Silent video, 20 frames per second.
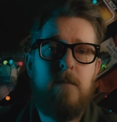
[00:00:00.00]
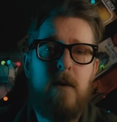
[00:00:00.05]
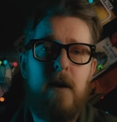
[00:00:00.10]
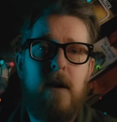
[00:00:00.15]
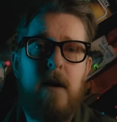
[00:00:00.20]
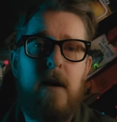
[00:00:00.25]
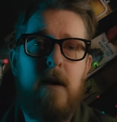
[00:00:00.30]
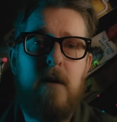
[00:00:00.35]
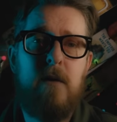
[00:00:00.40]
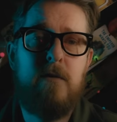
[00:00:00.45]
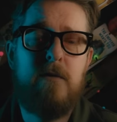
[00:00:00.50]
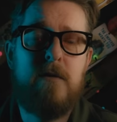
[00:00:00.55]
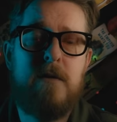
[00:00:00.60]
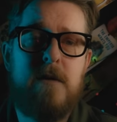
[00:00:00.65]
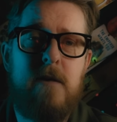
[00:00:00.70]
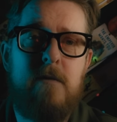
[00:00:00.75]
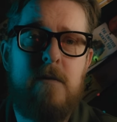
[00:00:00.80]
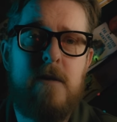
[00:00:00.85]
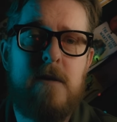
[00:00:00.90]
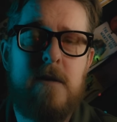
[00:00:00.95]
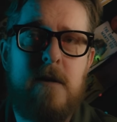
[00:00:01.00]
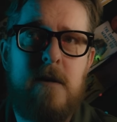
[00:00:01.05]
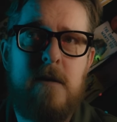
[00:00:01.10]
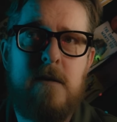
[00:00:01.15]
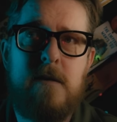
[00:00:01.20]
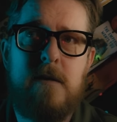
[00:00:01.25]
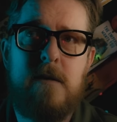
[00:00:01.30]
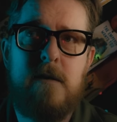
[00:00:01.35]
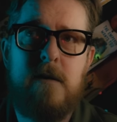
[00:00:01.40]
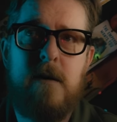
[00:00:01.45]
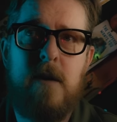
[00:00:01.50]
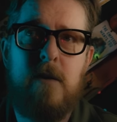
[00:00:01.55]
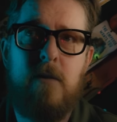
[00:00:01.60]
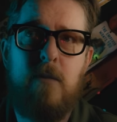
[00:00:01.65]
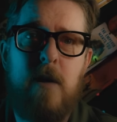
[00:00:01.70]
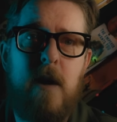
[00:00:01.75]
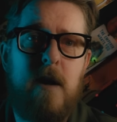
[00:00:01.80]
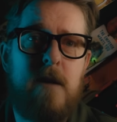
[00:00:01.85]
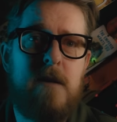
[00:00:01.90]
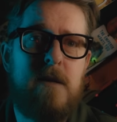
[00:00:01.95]
But in all seriousness, you know,
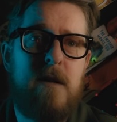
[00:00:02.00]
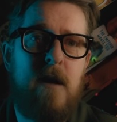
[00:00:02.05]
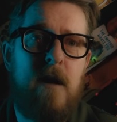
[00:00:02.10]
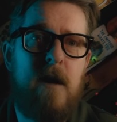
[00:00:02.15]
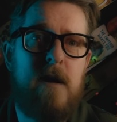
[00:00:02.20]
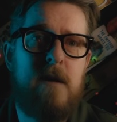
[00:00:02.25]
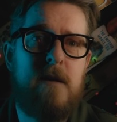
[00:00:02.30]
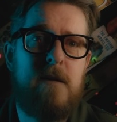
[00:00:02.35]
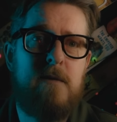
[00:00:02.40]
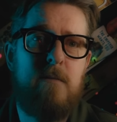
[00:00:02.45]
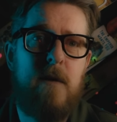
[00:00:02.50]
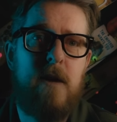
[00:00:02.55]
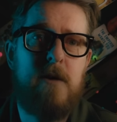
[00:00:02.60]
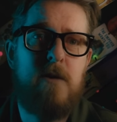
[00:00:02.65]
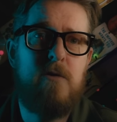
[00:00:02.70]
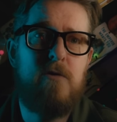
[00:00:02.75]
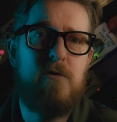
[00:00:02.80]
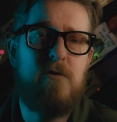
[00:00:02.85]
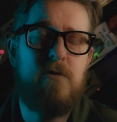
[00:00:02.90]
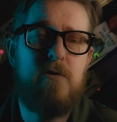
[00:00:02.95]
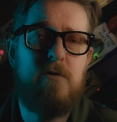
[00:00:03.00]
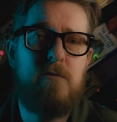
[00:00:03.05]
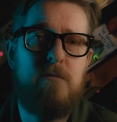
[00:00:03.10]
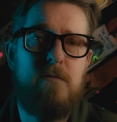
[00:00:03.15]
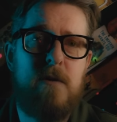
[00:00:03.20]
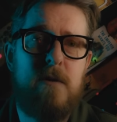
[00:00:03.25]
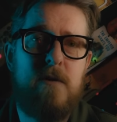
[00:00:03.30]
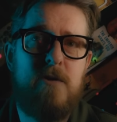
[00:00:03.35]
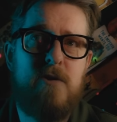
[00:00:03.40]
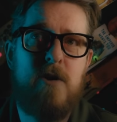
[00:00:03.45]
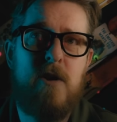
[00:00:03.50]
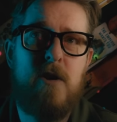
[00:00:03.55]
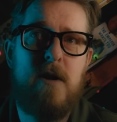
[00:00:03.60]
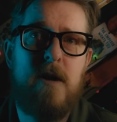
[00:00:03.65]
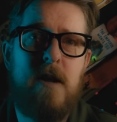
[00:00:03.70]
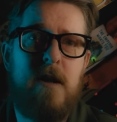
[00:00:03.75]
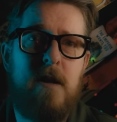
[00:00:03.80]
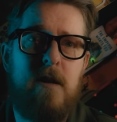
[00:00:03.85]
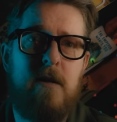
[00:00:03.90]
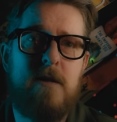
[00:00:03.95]
when I started my YouTube
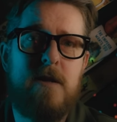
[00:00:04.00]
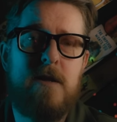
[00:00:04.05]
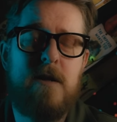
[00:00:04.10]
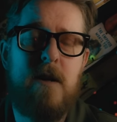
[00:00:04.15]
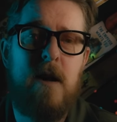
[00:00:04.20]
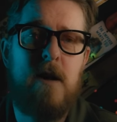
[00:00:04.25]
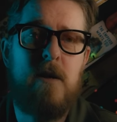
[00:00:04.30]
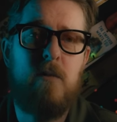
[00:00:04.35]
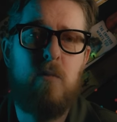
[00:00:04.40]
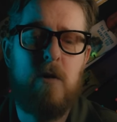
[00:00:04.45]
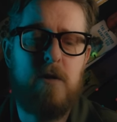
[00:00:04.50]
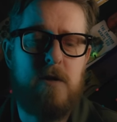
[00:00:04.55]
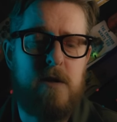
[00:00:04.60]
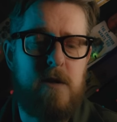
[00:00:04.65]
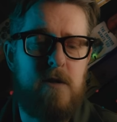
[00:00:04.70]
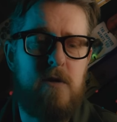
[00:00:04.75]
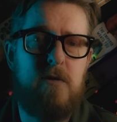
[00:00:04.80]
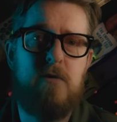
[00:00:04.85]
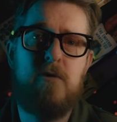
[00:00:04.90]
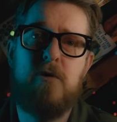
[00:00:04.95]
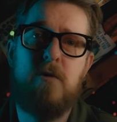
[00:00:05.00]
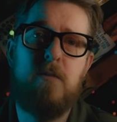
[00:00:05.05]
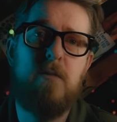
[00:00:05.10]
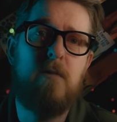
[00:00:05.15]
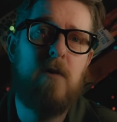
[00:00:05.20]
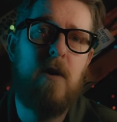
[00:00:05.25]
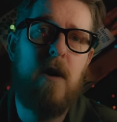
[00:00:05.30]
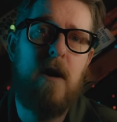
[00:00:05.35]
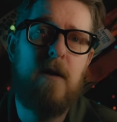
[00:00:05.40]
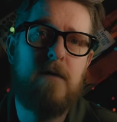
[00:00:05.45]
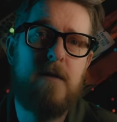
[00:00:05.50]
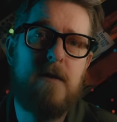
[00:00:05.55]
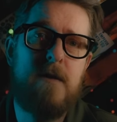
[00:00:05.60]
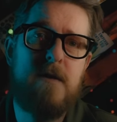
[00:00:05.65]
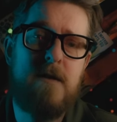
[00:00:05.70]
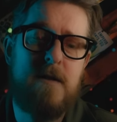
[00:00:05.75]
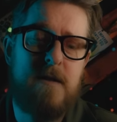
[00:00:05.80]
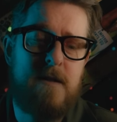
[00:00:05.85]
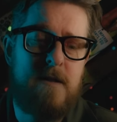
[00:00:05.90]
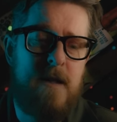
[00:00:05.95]
journey, you know, I started watching YouTube
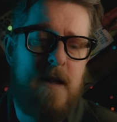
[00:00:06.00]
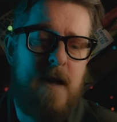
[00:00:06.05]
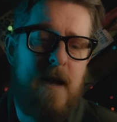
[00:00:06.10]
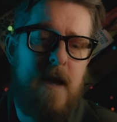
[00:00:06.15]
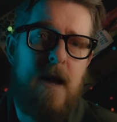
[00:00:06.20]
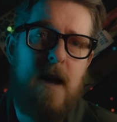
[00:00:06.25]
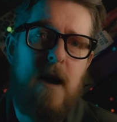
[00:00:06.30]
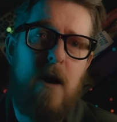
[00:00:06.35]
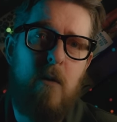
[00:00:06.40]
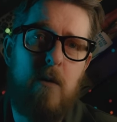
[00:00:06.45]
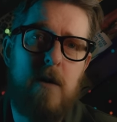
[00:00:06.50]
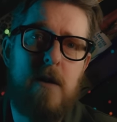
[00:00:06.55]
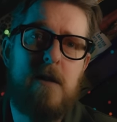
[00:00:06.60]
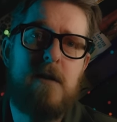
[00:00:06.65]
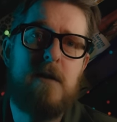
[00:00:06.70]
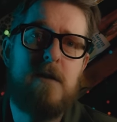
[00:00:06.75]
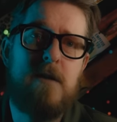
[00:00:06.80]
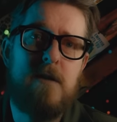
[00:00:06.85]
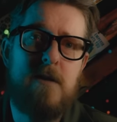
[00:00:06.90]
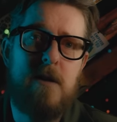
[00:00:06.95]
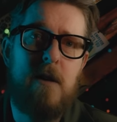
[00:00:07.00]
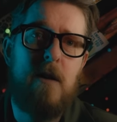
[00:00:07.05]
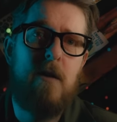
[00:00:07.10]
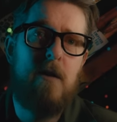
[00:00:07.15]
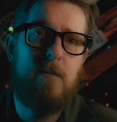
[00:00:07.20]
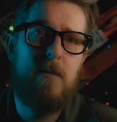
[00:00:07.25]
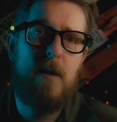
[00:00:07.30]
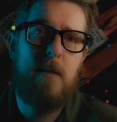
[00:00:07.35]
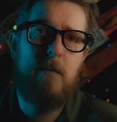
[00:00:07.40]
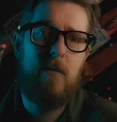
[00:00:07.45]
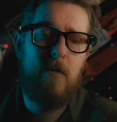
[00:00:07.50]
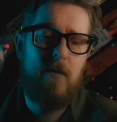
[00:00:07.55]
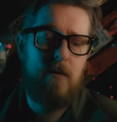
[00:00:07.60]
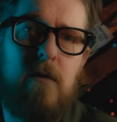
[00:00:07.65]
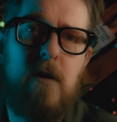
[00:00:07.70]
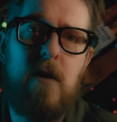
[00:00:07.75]
crafters and I wanted to just learn a bit more.